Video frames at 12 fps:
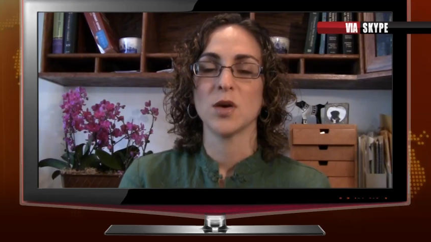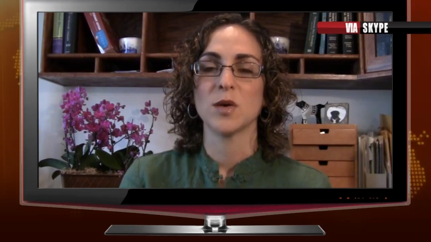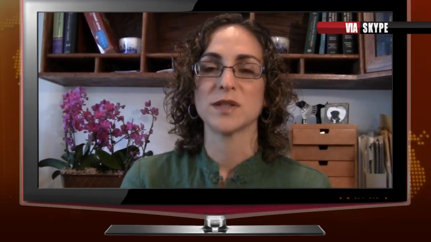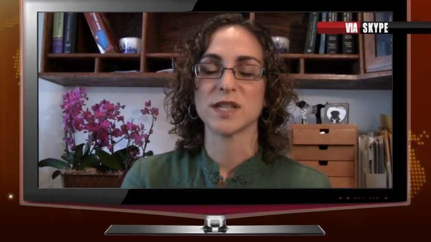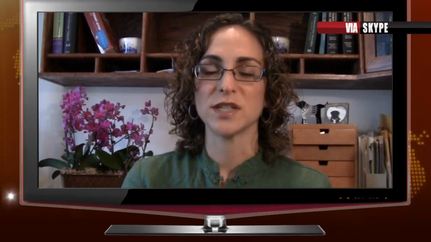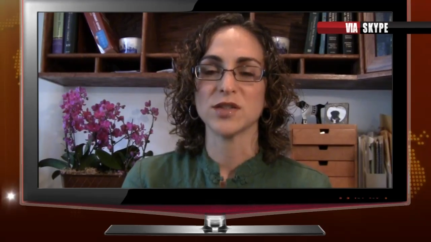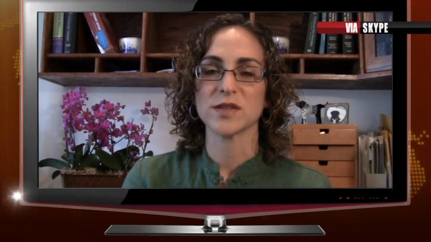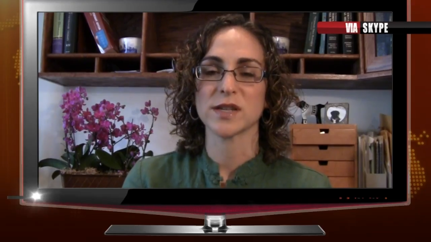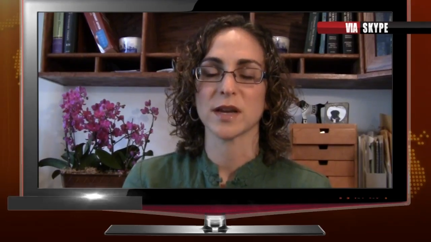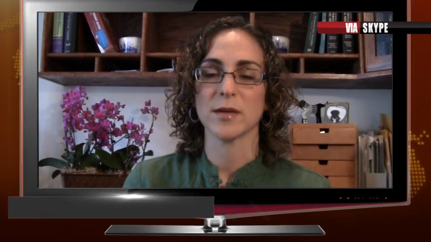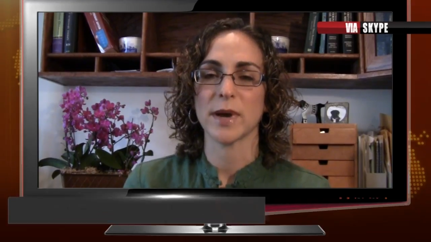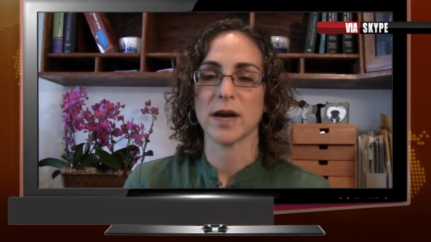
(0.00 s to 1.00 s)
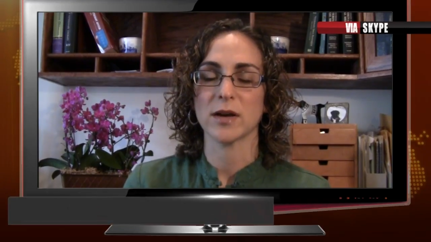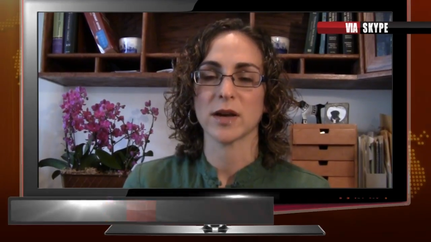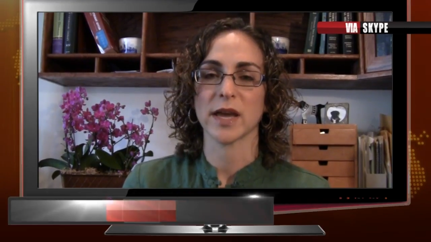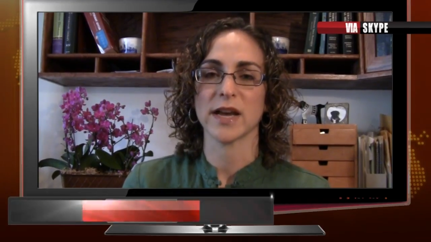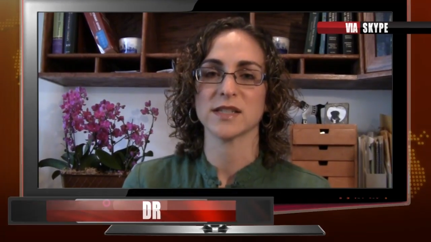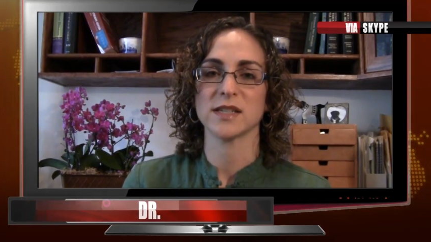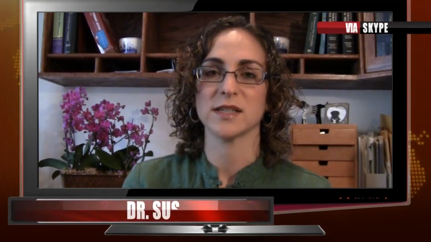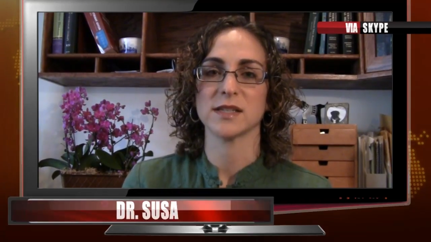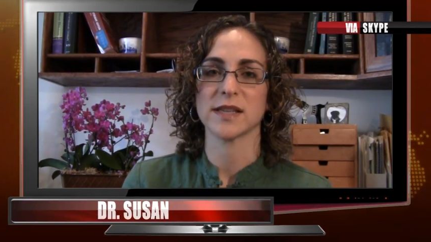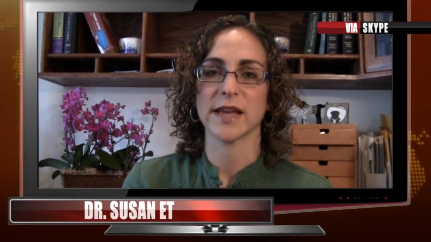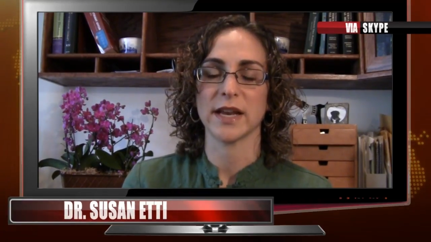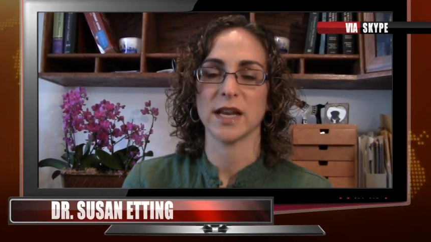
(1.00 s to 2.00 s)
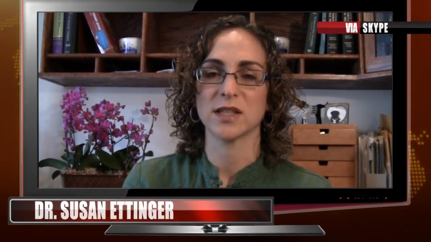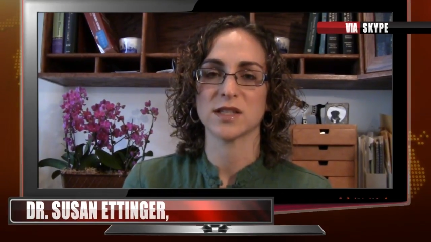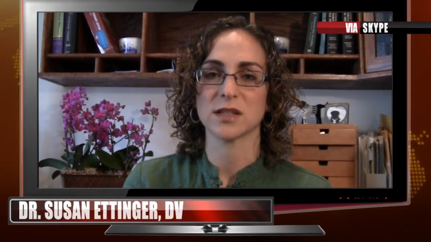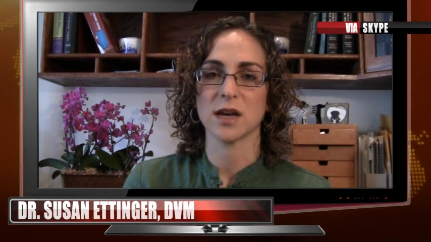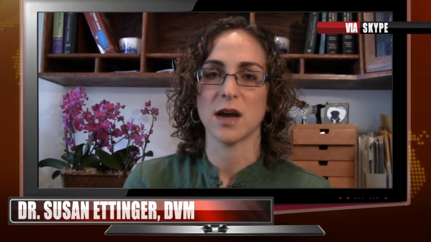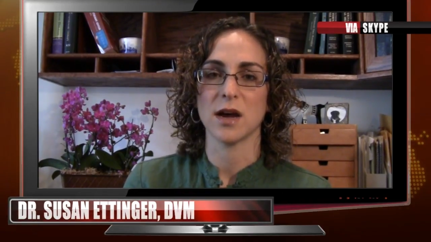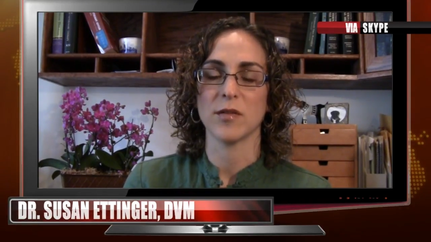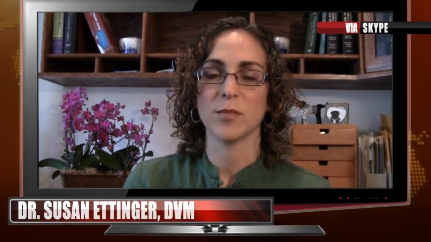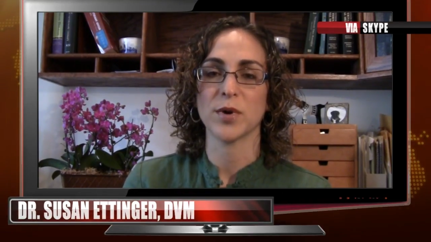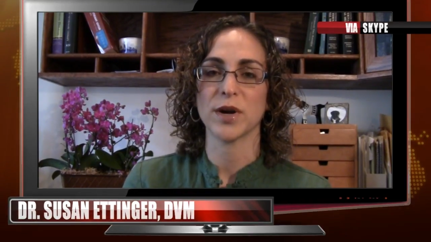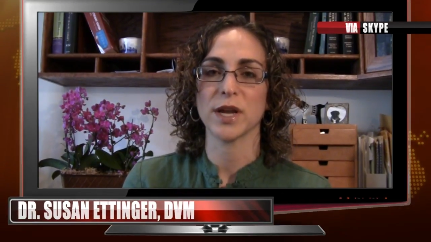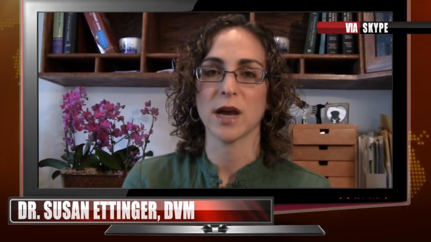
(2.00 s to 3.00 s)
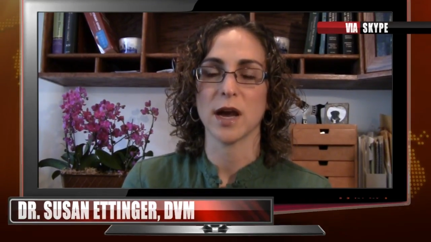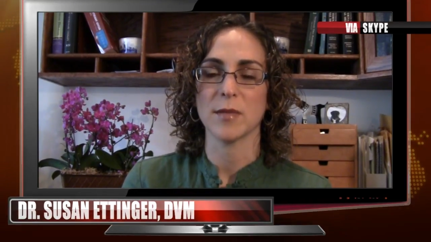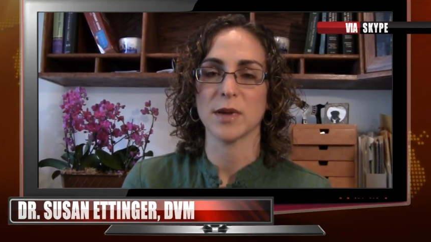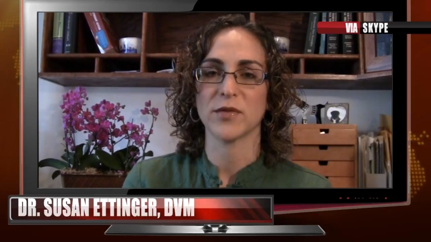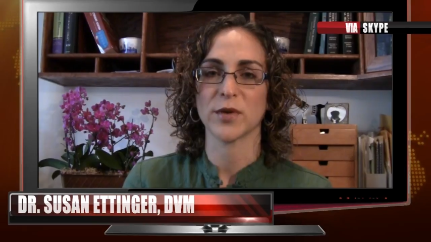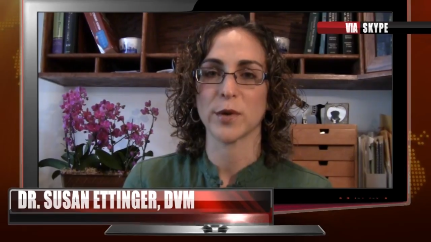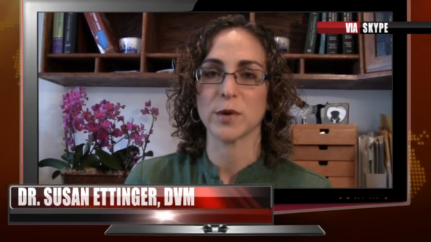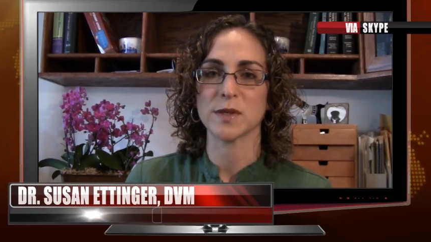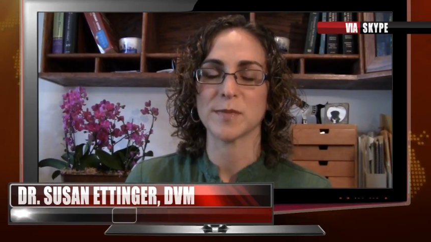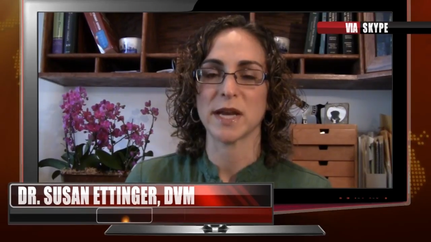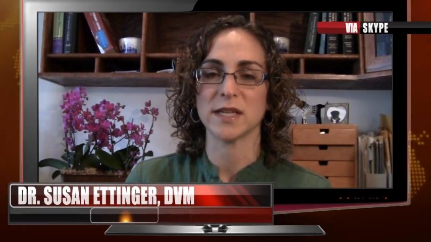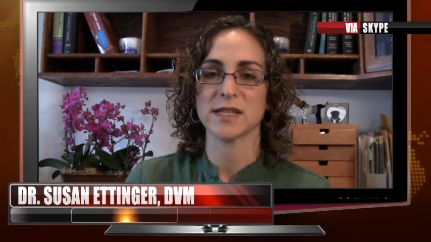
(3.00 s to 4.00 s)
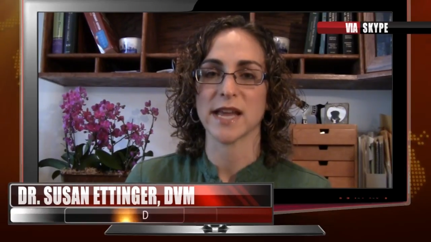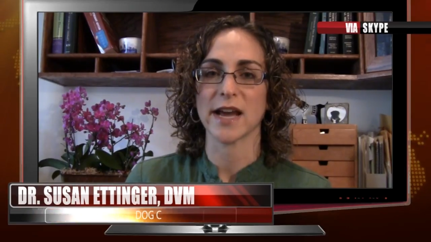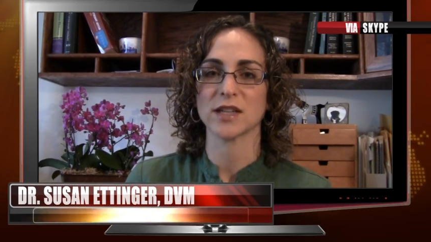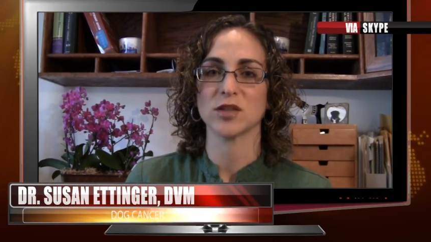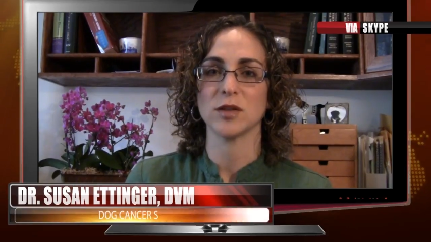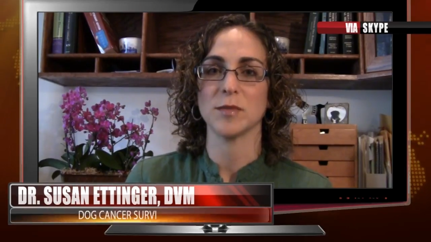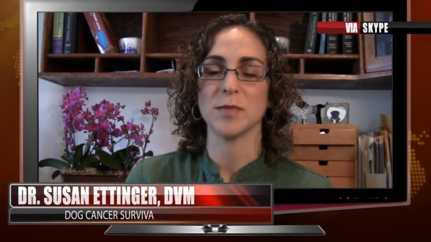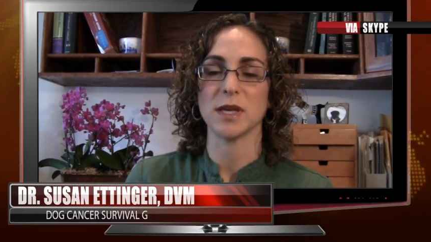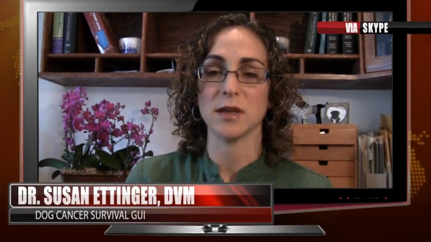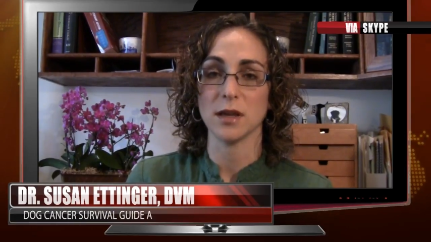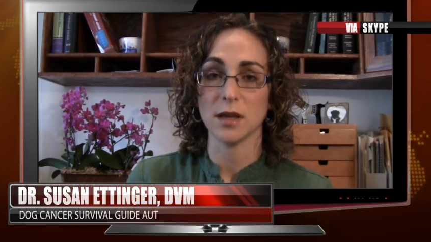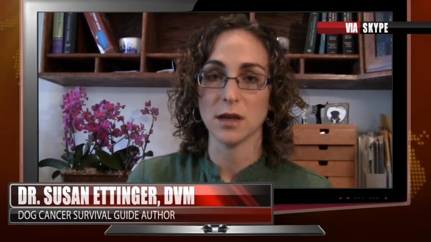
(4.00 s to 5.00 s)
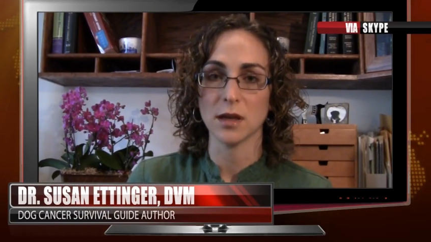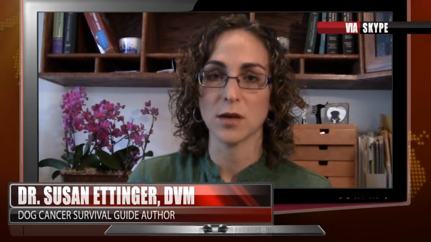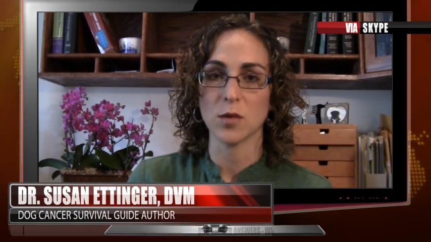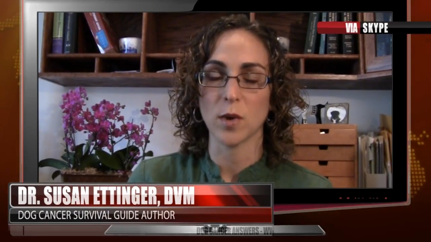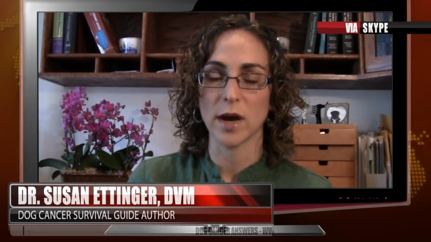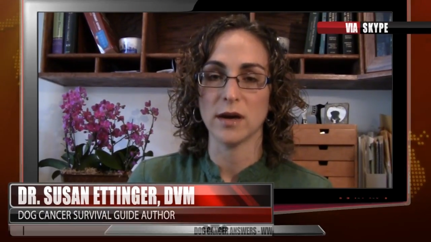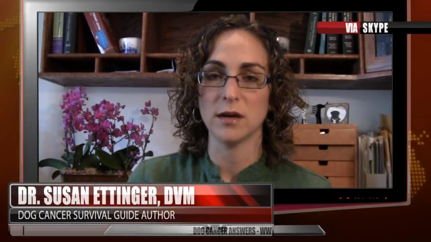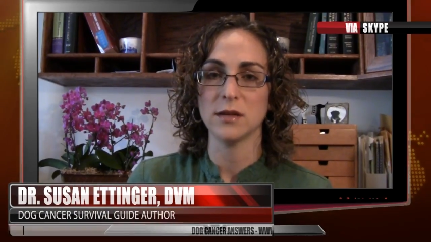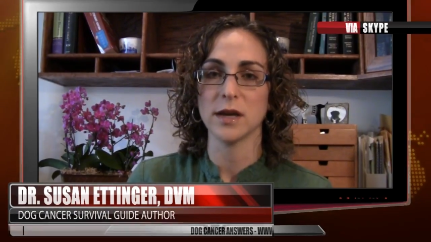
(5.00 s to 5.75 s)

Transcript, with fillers: What's interesting about cachexia is that it's uh, pretty common for those pets to actually be eating well,